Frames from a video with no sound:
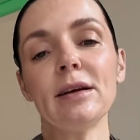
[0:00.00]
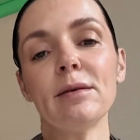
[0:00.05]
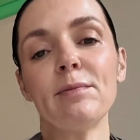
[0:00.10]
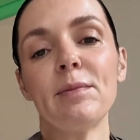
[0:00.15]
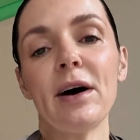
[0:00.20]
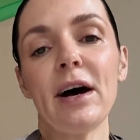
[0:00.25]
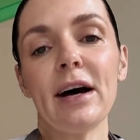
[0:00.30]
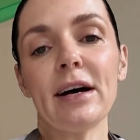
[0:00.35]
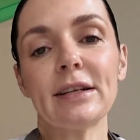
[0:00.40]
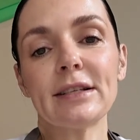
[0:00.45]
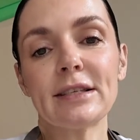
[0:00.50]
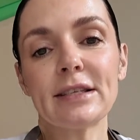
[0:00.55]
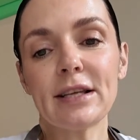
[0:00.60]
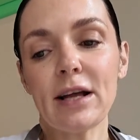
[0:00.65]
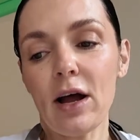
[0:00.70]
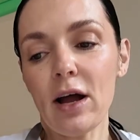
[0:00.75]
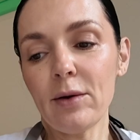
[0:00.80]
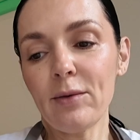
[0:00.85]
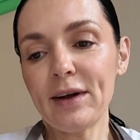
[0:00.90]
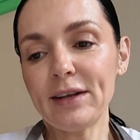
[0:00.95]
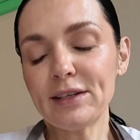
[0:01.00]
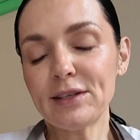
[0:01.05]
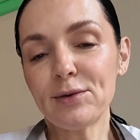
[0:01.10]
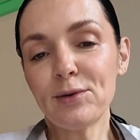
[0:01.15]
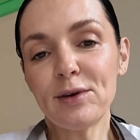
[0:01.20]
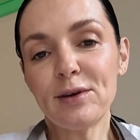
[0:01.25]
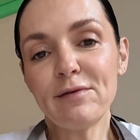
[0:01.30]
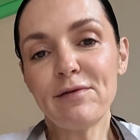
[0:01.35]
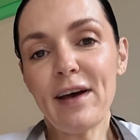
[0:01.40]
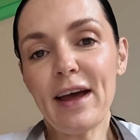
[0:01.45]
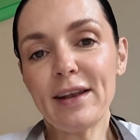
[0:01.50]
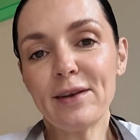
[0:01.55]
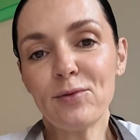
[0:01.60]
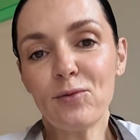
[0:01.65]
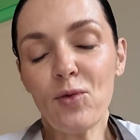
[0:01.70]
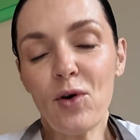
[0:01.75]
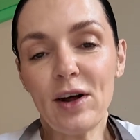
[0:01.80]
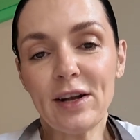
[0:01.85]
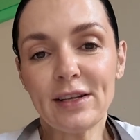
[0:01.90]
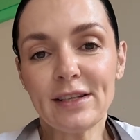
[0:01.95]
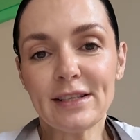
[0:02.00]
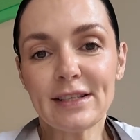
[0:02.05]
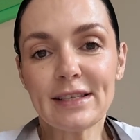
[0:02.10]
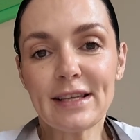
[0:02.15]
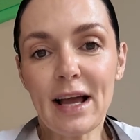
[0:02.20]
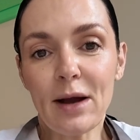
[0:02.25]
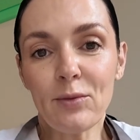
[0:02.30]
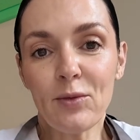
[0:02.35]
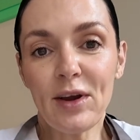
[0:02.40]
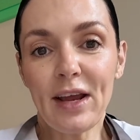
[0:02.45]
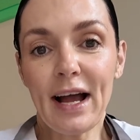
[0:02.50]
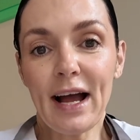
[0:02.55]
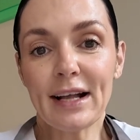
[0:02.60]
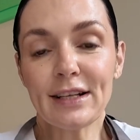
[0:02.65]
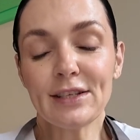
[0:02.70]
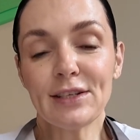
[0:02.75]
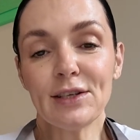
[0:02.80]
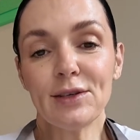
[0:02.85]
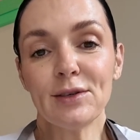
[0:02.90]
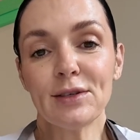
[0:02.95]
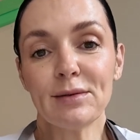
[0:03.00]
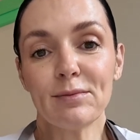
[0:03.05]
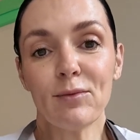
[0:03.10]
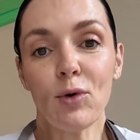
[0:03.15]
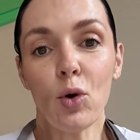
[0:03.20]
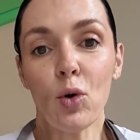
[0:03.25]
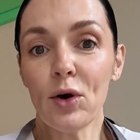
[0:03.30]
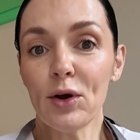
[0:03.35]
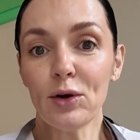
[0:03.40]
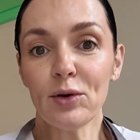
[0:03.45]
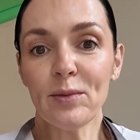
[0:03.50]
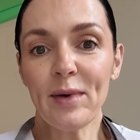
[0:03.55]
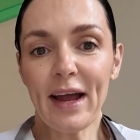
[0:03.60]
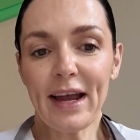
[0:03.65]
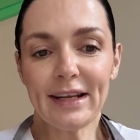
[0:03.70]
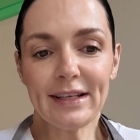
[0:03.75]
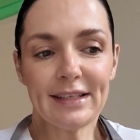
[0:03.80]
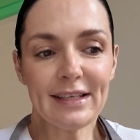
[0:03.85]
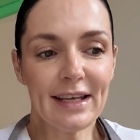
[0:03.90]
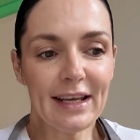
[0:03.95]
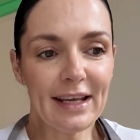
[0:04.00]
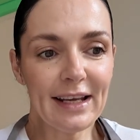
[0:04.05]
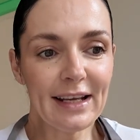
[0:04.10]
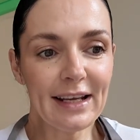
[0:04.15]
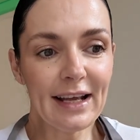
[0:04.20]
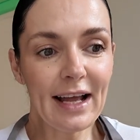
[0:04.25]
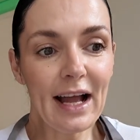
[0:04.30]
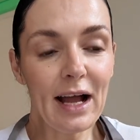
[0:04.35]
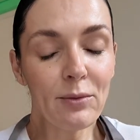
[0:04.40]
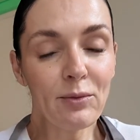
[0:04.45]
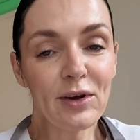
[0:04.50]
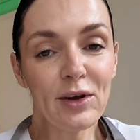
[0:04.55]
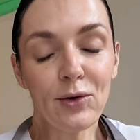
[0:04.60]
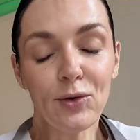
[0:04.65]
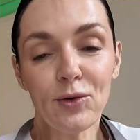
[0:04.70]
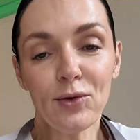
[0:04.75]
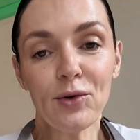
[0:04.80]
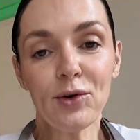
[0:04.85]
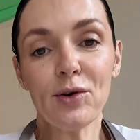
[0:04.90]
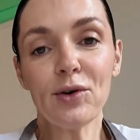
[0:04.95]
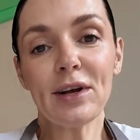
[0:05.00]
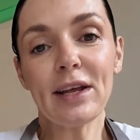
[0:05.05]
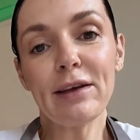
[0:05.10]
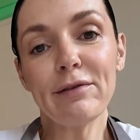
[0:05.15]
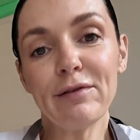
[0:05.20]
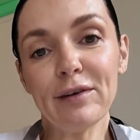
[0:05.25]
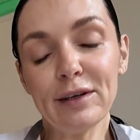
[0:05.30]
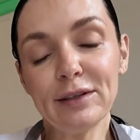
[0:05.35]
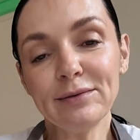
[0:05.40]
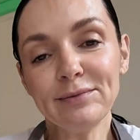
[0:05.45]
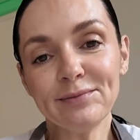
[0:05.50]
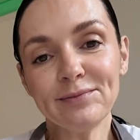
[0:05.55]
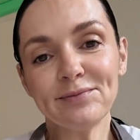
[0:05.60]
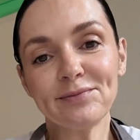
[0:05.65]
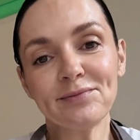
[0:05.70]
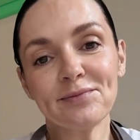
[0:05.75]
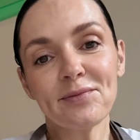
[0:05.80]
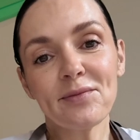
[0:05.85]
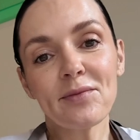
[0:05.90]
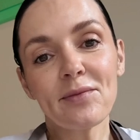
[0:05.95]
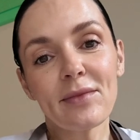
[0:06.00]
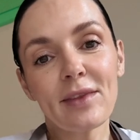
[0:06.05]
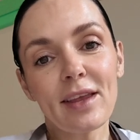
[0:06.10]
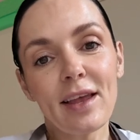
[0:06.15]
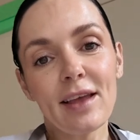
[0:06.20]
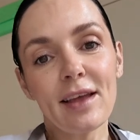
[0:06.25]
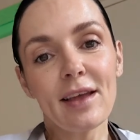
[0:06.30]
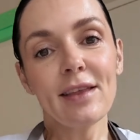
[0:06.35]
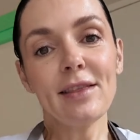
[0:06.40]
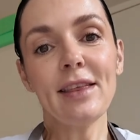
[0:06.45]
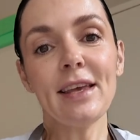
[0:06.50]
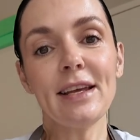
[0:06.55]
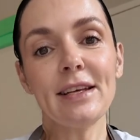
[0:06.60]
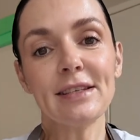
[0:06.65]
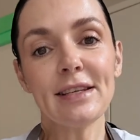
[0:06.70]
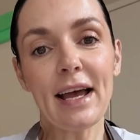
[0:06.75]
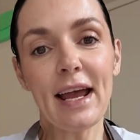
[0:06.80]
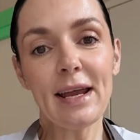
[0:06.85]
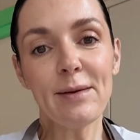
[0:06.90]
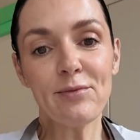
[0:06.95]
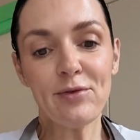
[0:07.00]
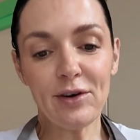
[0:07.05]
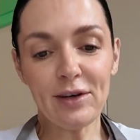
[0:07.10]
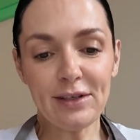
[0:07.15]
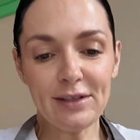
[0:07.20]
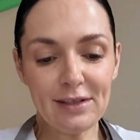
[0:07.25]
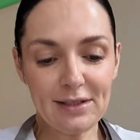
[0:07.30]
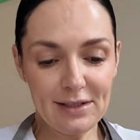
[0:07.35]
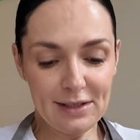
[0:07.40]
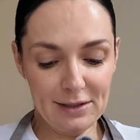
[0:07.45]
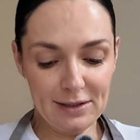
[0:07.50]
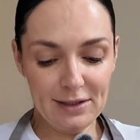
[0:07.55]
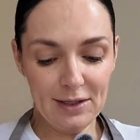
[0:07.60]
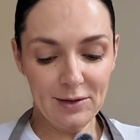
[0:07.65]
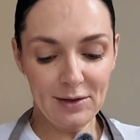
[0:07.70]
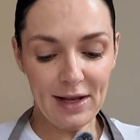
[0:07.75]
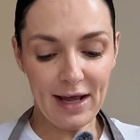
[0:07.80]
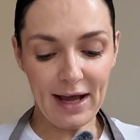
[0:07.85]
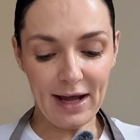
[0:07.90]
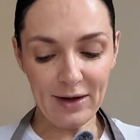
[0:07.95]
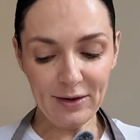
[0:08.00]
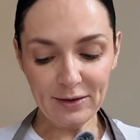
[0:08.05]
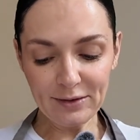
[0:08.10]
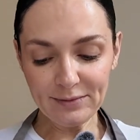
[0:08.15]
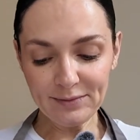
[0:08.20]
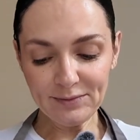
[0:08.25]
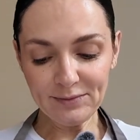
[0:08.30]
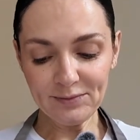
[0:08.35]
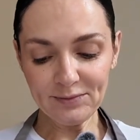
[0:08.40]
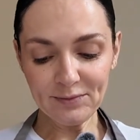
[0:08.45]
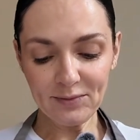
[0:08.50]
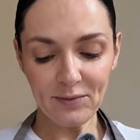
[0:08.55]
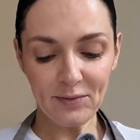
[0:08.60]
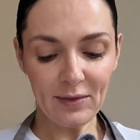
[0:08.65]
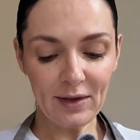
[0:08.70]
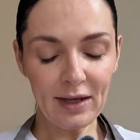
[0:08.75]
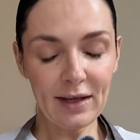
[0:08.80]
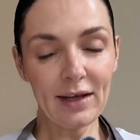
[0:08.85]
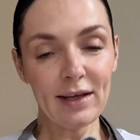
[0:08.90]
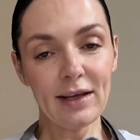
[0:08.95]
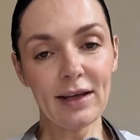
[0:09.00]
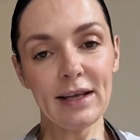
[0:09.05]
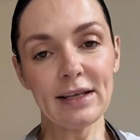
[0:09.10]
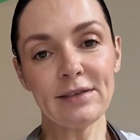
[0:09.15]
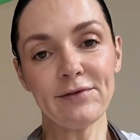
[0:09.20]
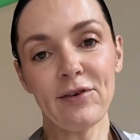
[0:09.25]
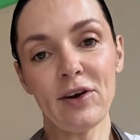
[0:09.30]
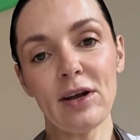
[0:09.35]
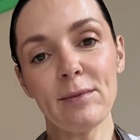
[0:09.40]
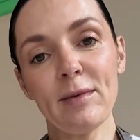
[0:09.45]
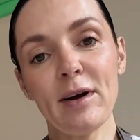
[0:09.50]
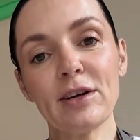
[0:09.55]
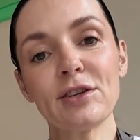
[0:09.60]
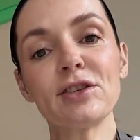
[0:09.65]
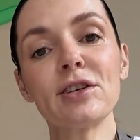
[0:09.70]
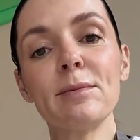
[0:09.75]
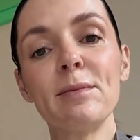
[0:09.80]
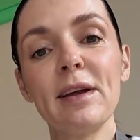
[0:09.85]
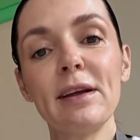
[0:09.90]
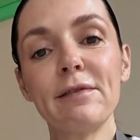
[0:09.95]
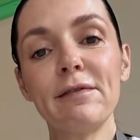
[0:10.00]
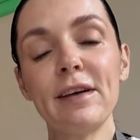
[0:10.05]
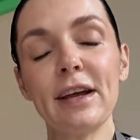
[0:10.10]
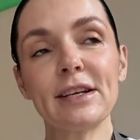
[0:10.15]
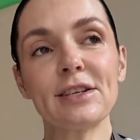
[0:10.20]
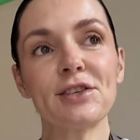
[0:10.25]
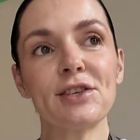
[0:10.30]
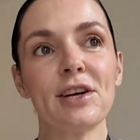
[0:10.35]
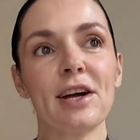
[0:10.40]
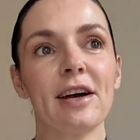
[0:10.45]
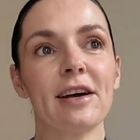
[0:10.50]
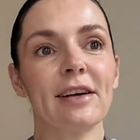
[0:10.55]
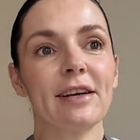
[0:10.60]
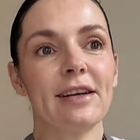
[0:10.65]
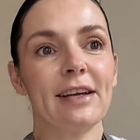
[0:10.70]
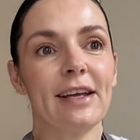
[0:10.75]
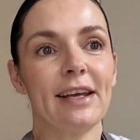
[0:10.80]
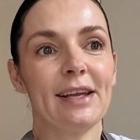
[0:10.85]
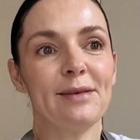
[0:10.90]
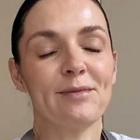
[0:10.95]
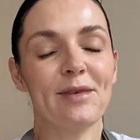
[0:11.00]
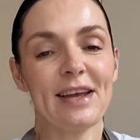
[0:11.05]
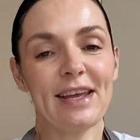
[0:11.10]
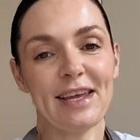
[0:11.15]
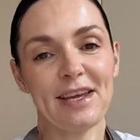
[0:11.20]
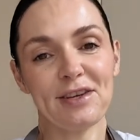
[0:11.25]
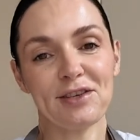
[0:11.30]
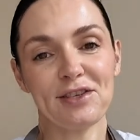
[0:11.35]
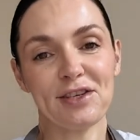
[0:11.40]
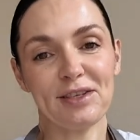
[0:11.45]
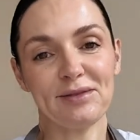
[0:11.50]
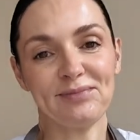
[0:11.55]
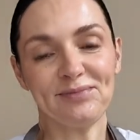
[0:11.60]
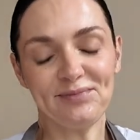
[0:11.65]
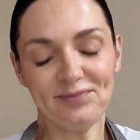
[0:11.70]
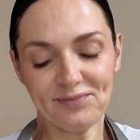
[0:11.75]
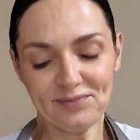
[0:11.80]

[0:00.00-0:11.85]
But I went to an event once and we had to do some oil painting, and we all got given these aprons. So now it's very much a big fixture in my kitchen.